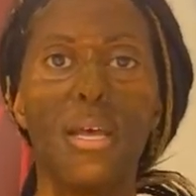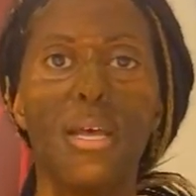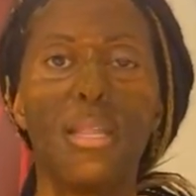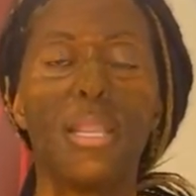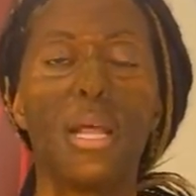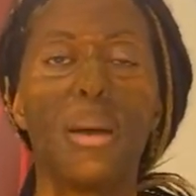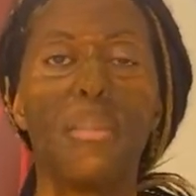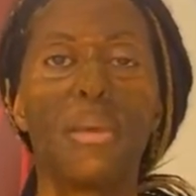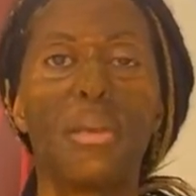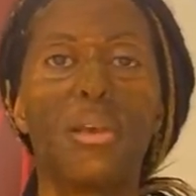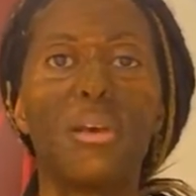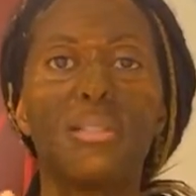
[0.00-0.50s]

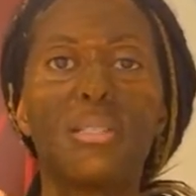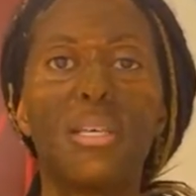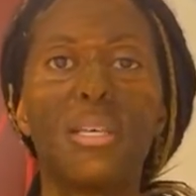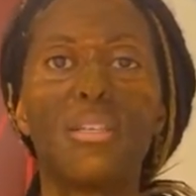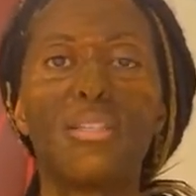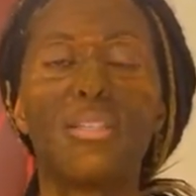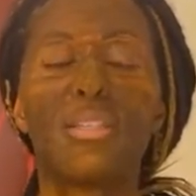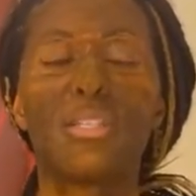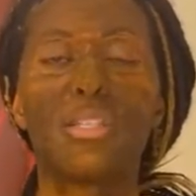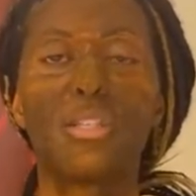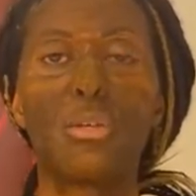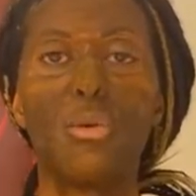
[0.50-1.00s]
Now, because it
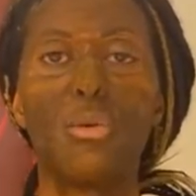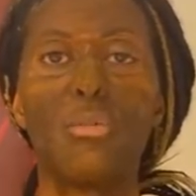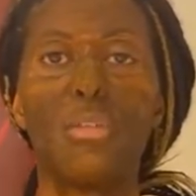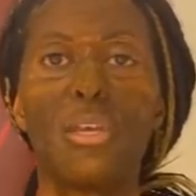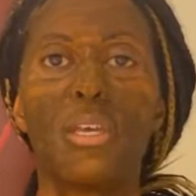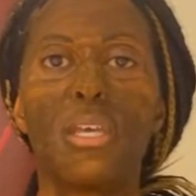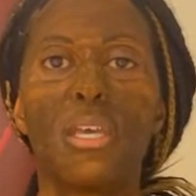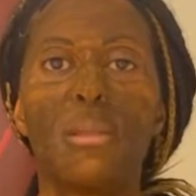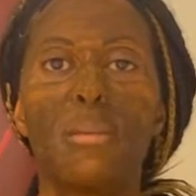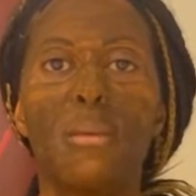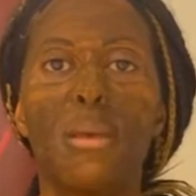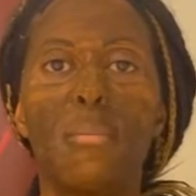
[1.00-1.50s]
is
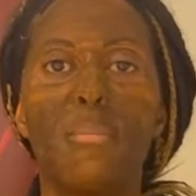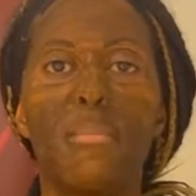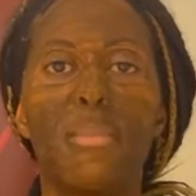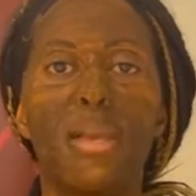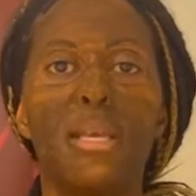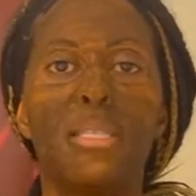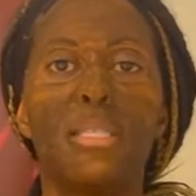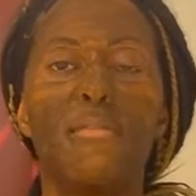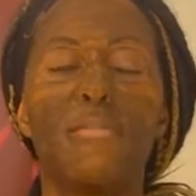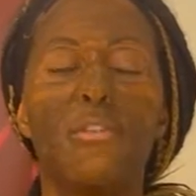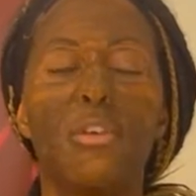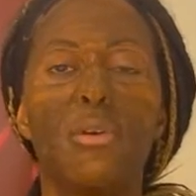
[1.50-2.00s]
soothing, it
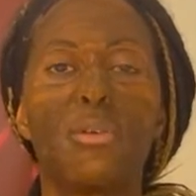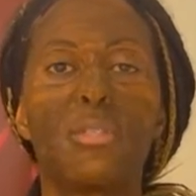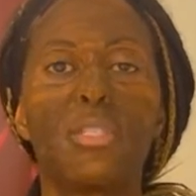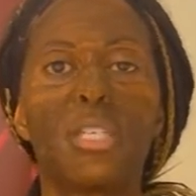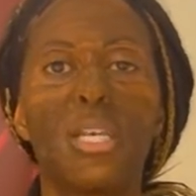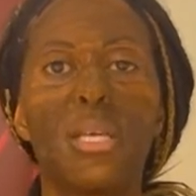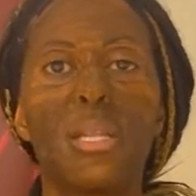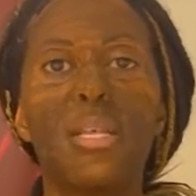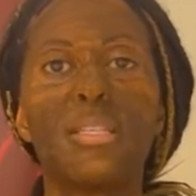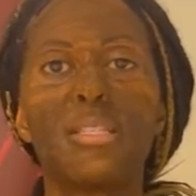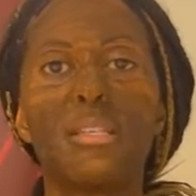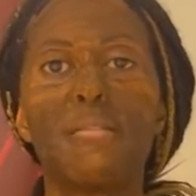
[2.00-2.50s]
means if your
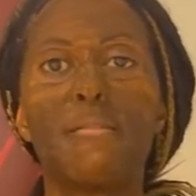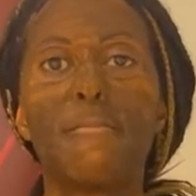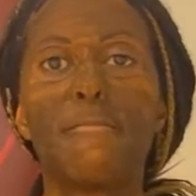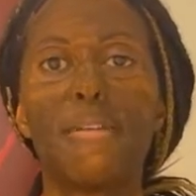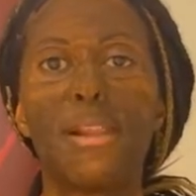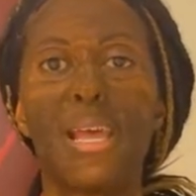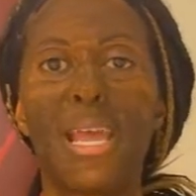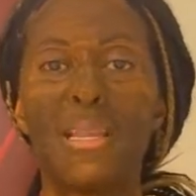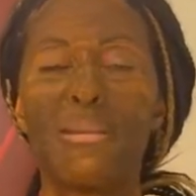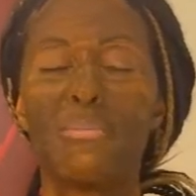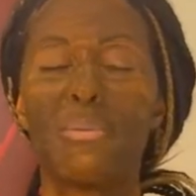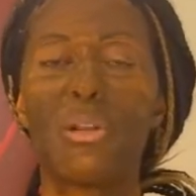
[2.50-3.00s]
skin is
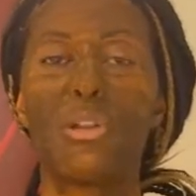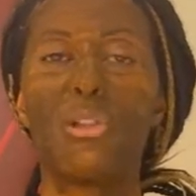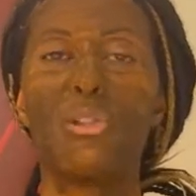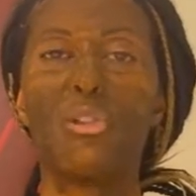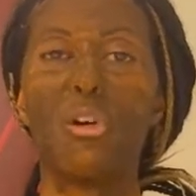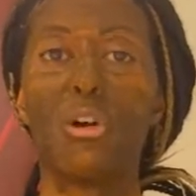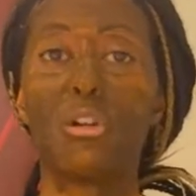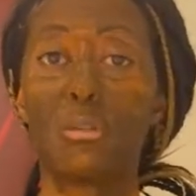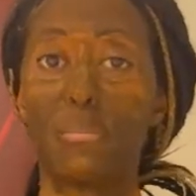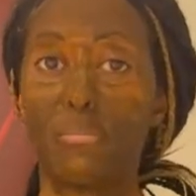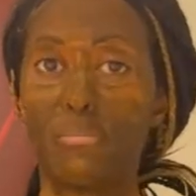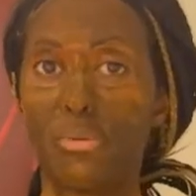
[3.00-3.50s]
inflamed but
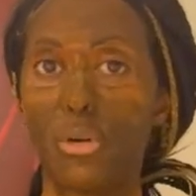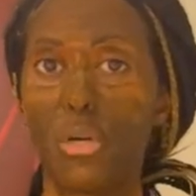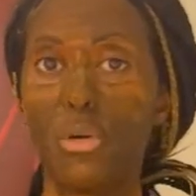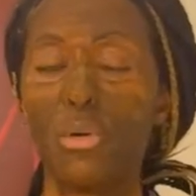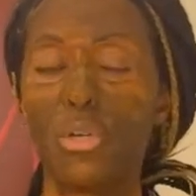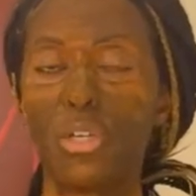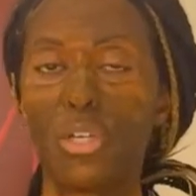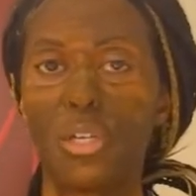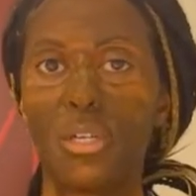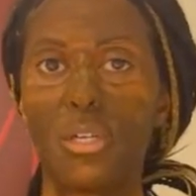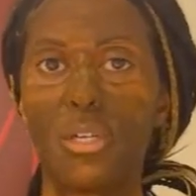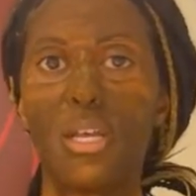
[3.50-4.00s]
not
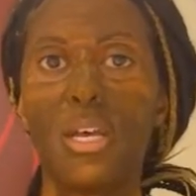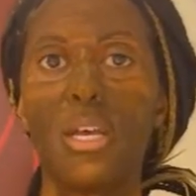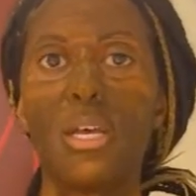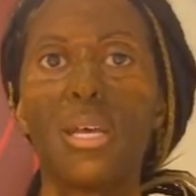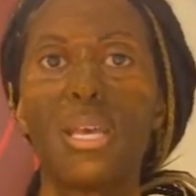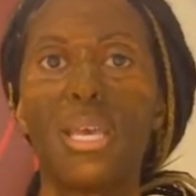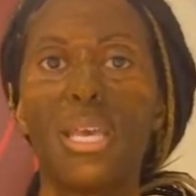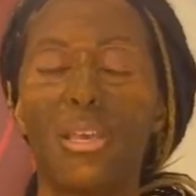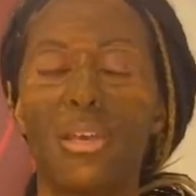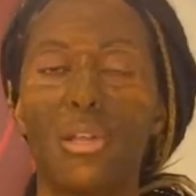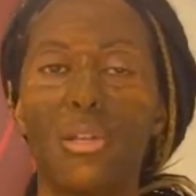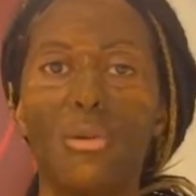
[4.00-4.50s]
broken,
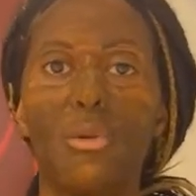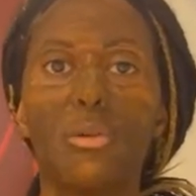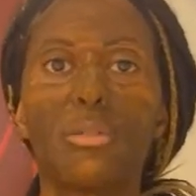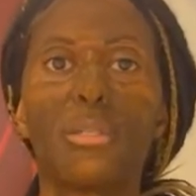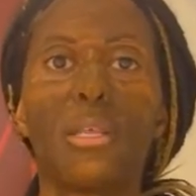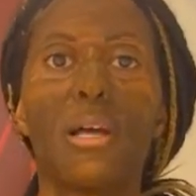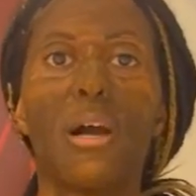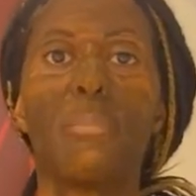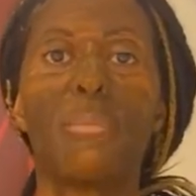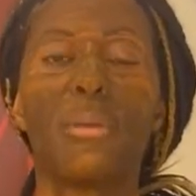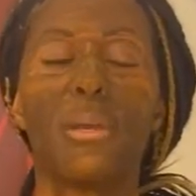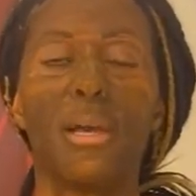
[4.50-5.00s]
it can also
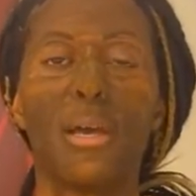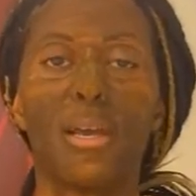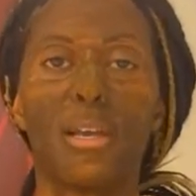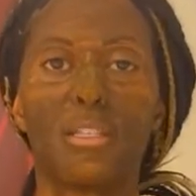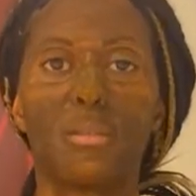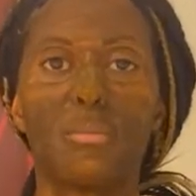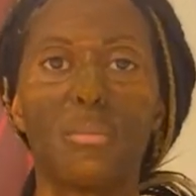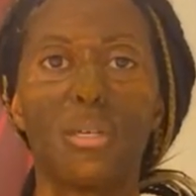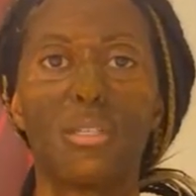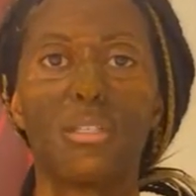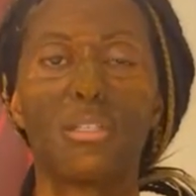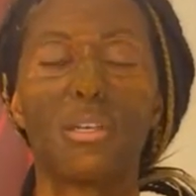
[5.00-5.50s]
help your
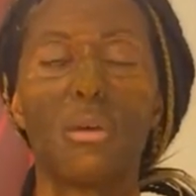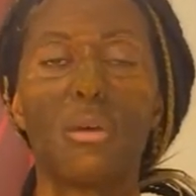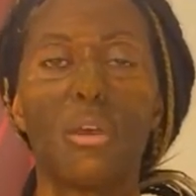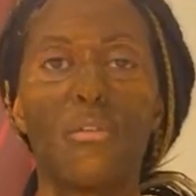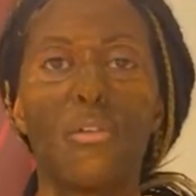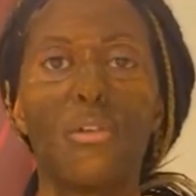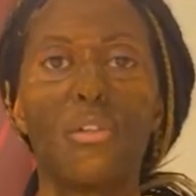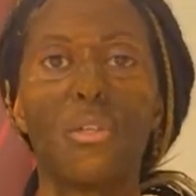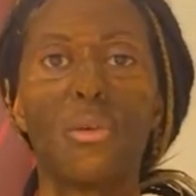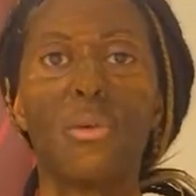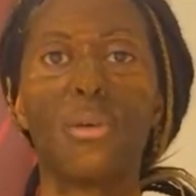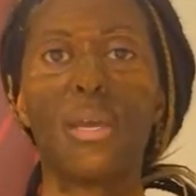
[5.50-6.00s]
eczema. So if
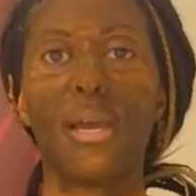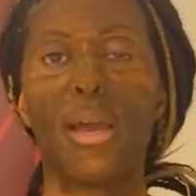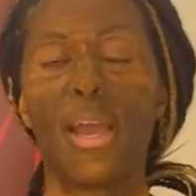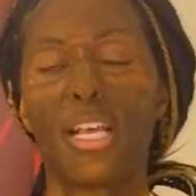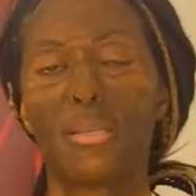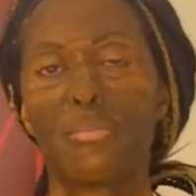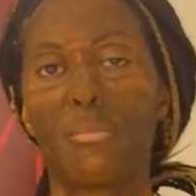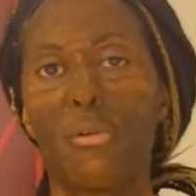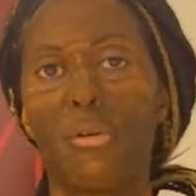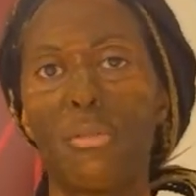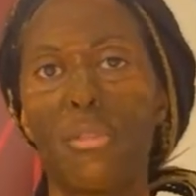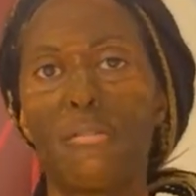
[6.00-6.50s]
you do get
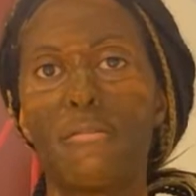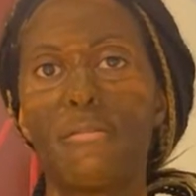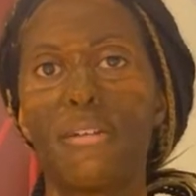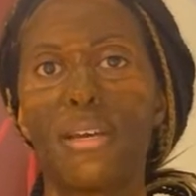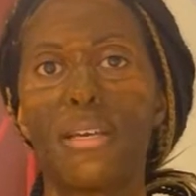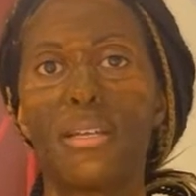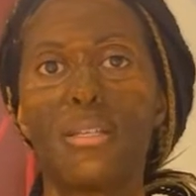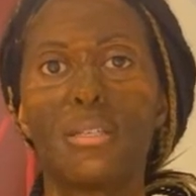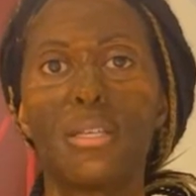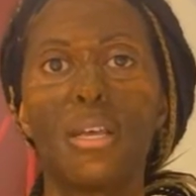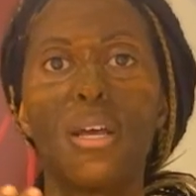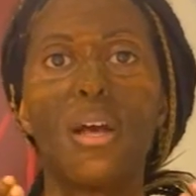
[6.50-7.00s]
eczema on the
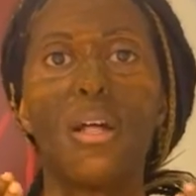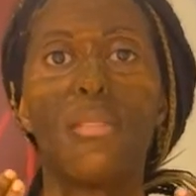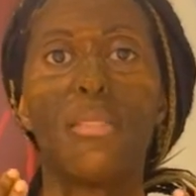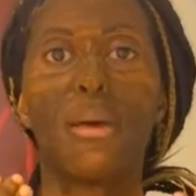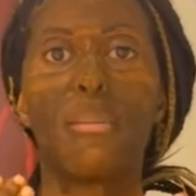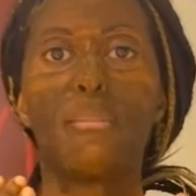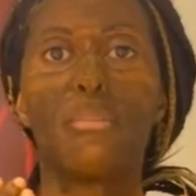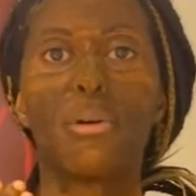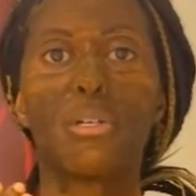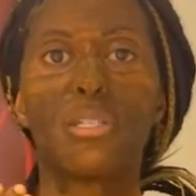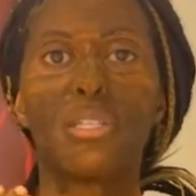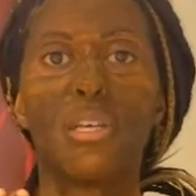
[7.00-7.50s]
face,
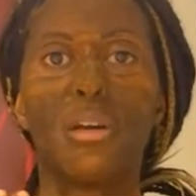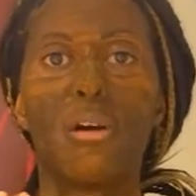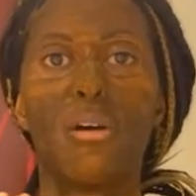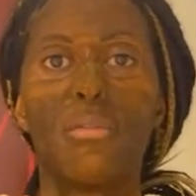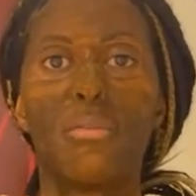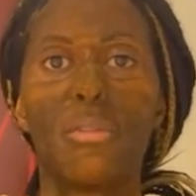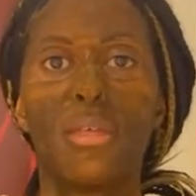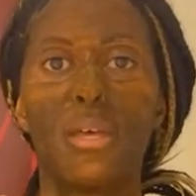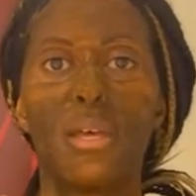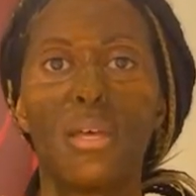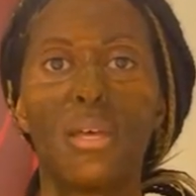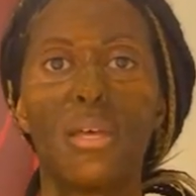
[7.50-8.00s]
then put it on
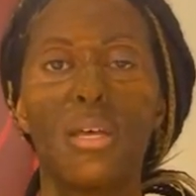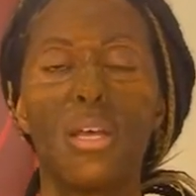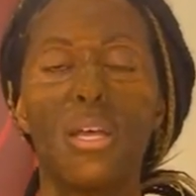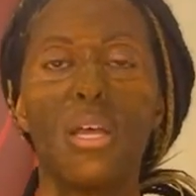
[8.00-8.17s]
there.